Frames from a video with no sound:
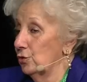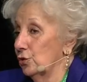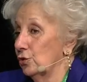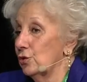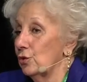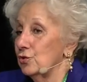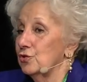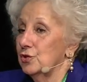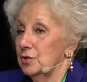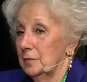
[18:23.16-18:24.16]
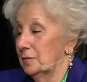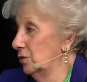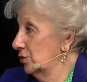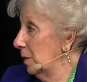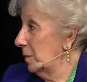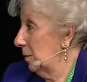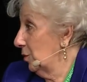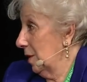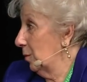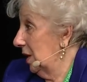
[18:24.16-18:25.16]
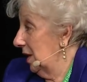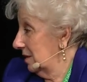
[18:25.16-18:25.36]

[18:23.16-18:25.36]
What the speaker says: what happened in the 70s in our country?